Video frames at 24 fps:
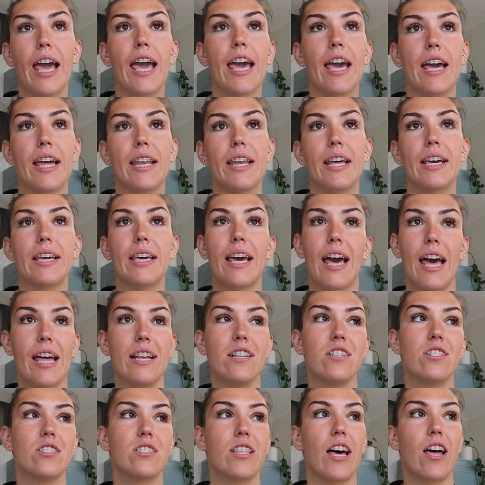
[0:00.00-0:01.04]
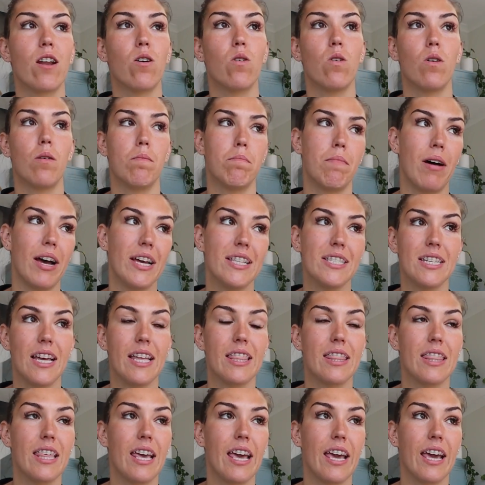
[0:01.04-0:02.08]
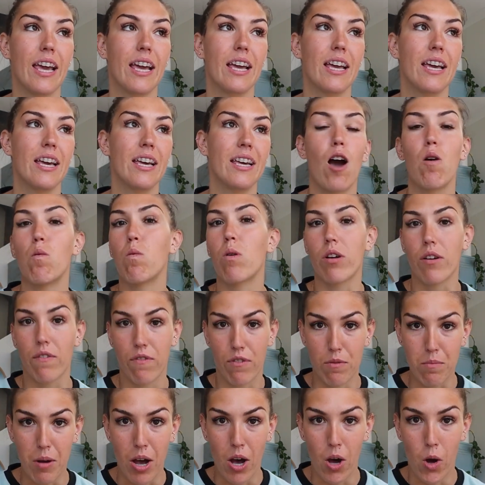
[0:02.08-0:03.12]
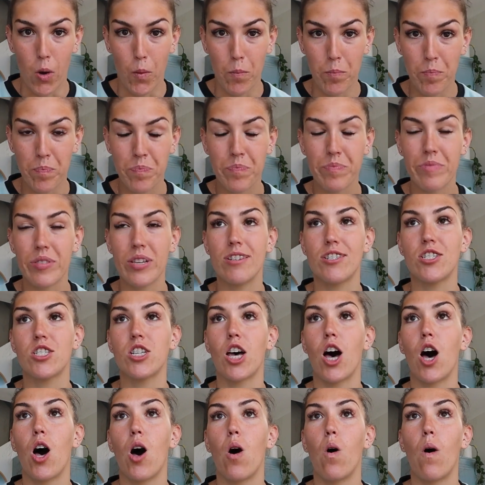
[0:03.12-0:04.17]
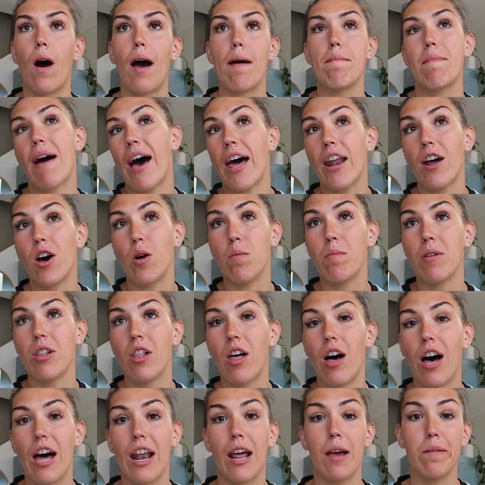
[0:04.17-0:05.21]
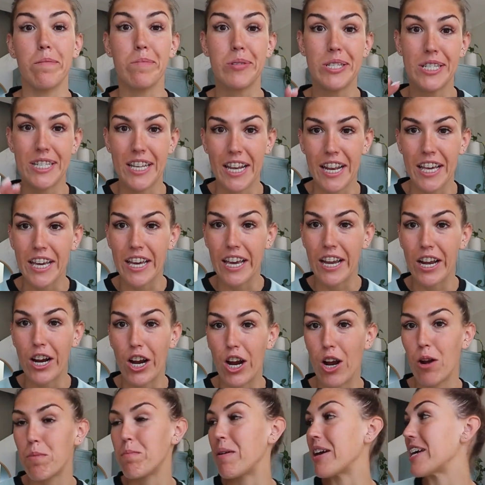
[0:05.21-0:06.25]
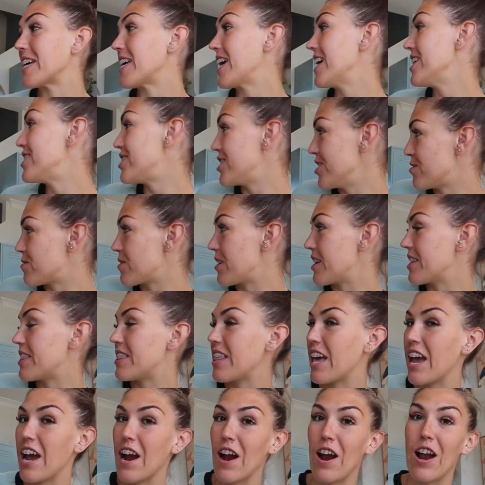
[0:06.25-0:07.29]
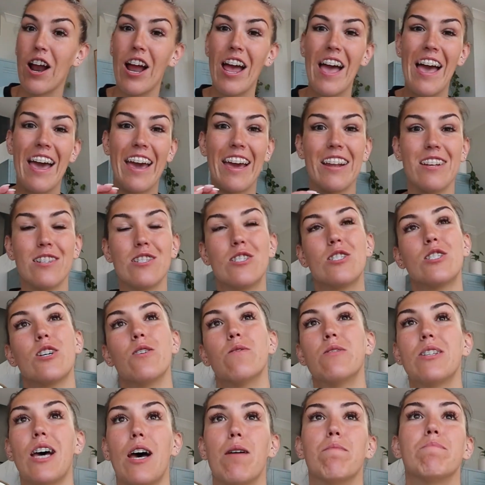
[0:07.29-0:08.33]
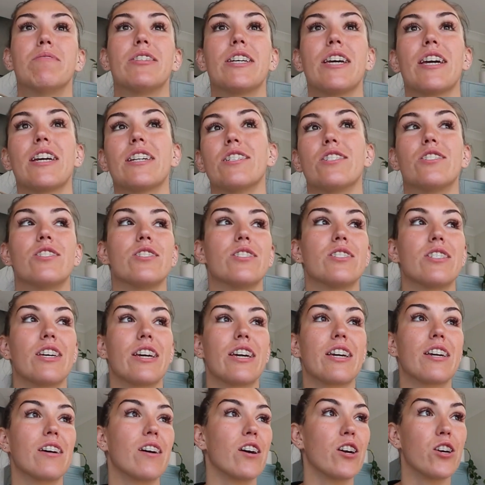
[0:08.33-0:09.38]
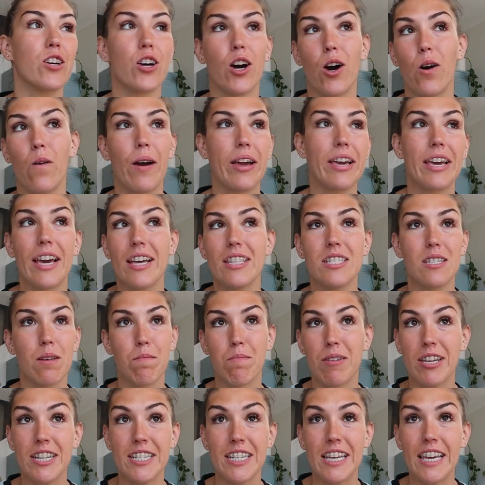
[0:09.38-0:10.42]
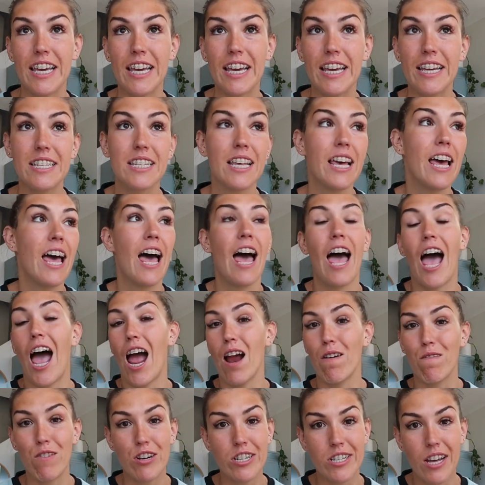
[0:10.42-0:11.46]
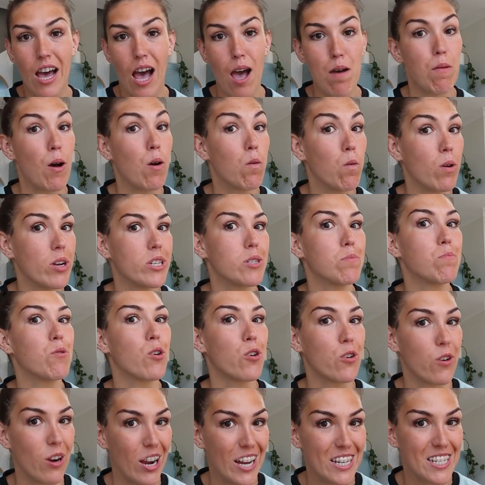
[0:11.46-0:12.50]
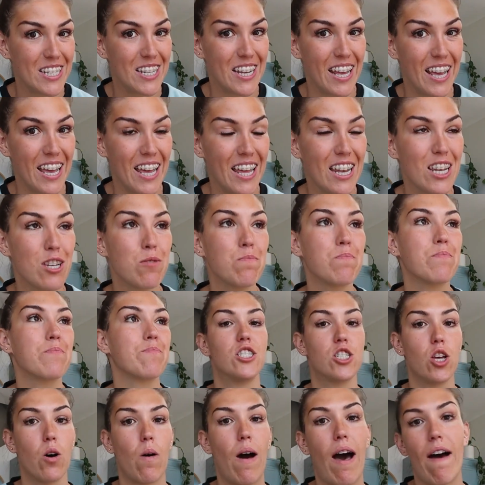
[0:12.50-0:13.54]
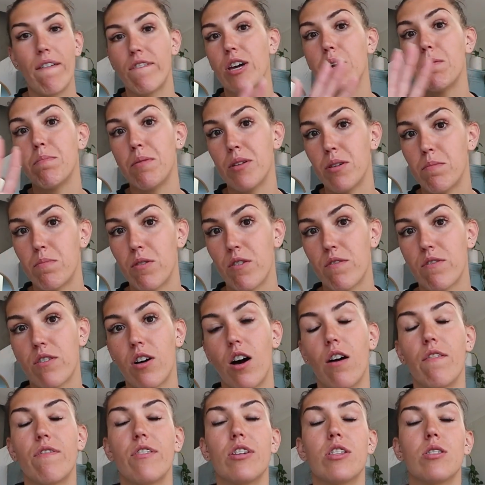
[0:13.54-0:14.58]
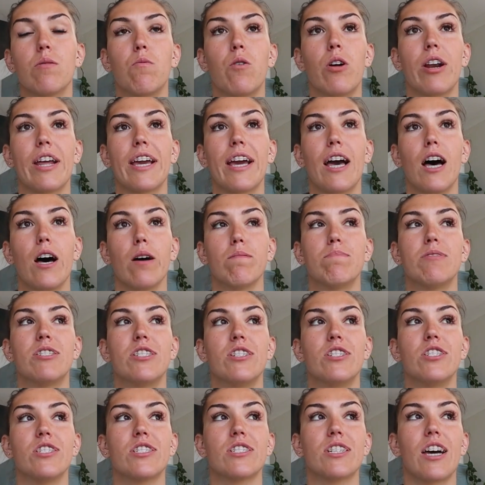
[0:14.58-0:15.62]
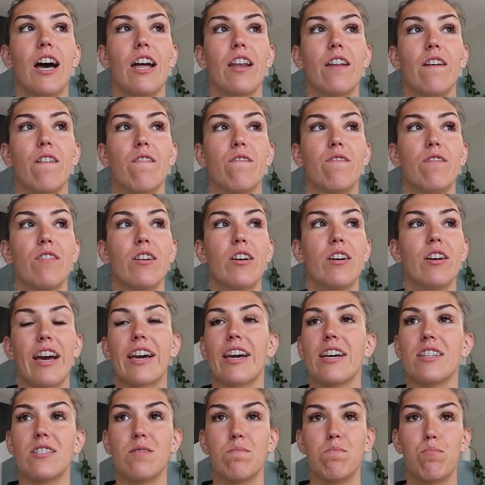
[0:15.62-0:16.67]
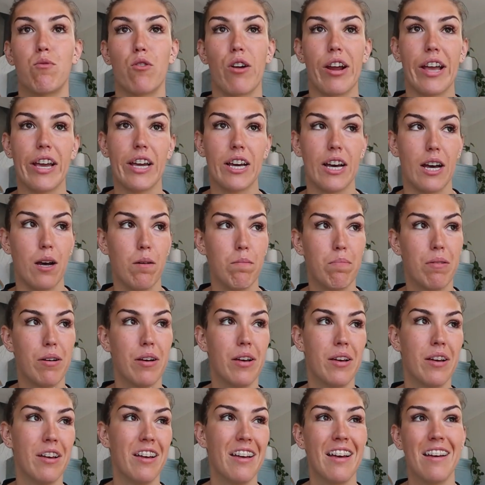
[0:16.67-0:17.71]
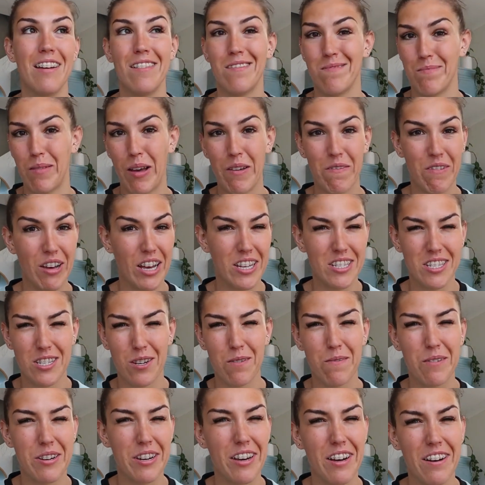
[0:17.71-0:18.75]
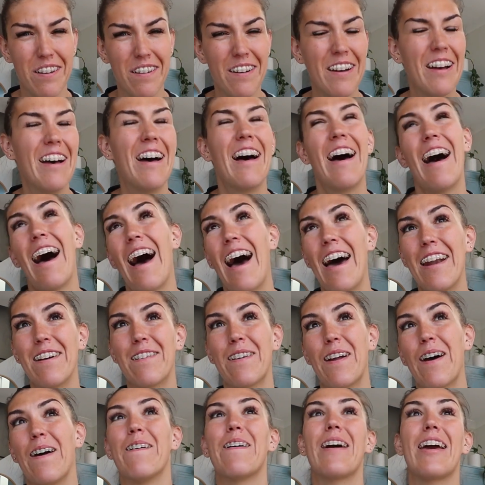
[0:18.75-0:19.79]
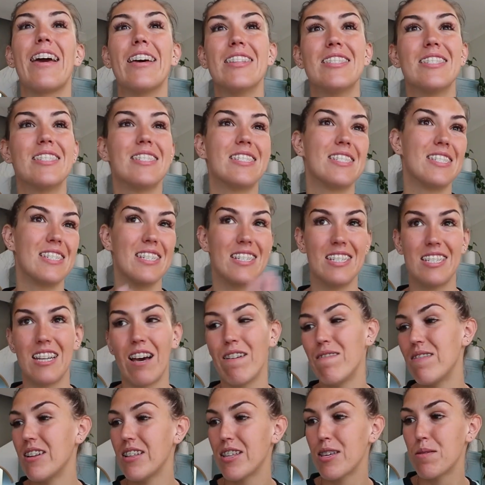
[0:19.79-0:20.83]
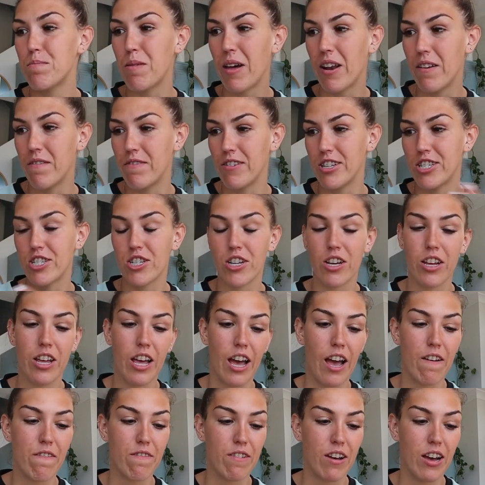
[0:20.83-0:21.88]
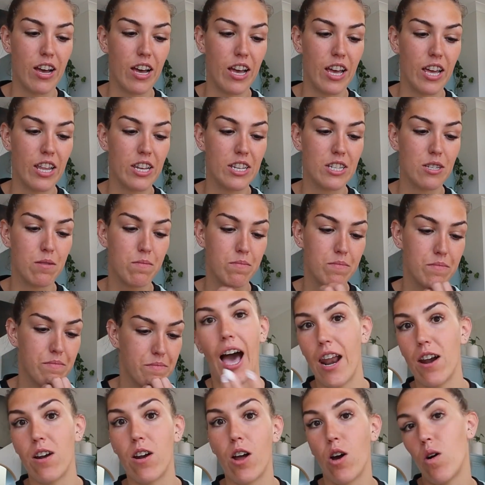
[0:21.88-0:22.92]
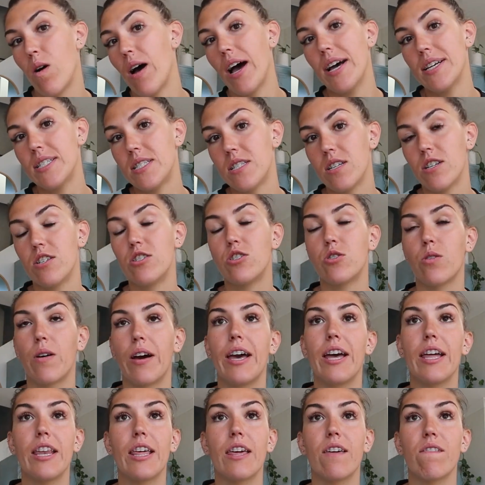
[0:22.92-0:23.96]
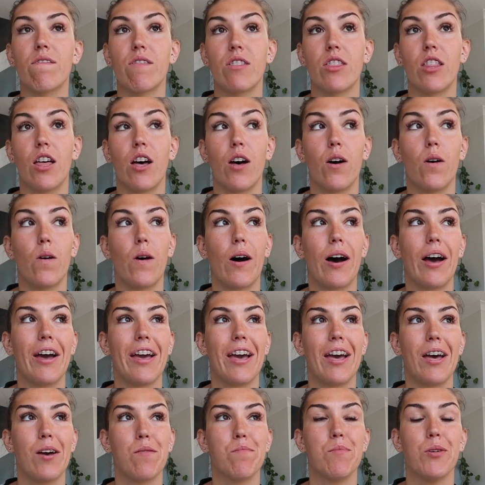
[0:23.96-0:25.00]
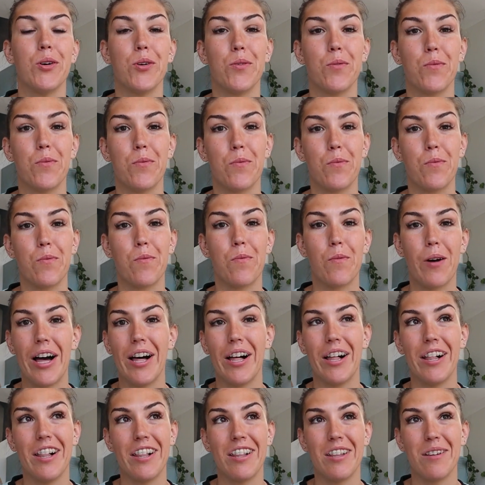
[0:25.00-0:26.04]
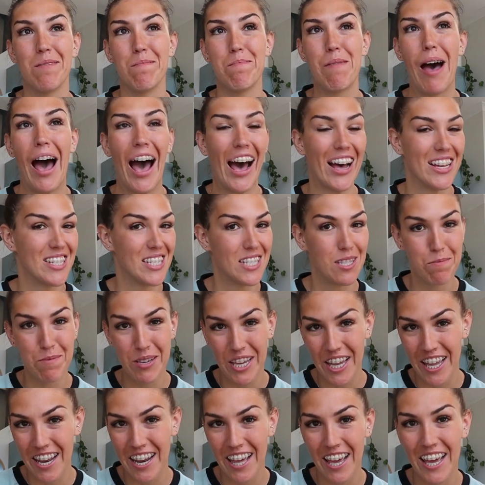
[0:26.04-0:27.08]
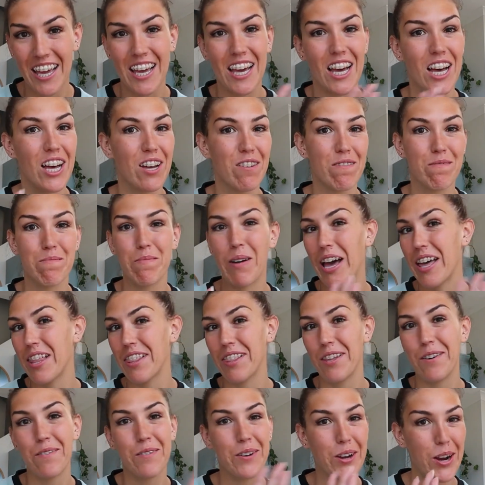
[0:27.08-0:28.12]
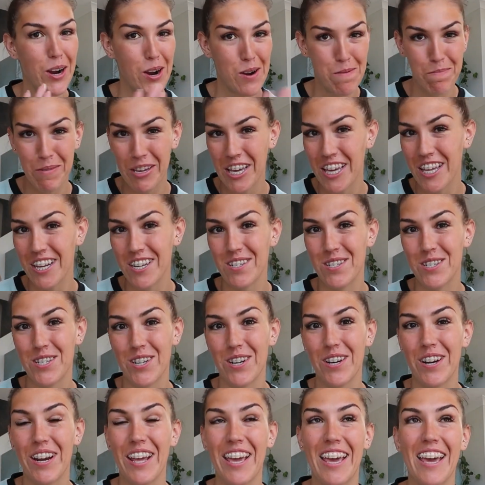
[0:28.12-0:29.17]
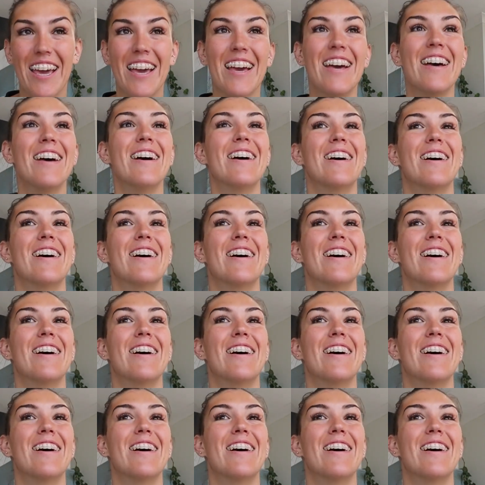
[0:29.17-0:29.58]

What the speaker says: And again, just that whole mindset thing. I work from home, so I'm at home a lot. I'm sitting here, my kitchen's right there. It is so tempting to just like go and get something to eat every time I want to procrastinate. So having a bulletproof coffee in the morning helps to just kind of, I guess, break up my fasting window. I don't know. It's definitely beneficial, I find. I don't know. I still enjoy it, even though I am well past the beginning of my low-carb keto journey.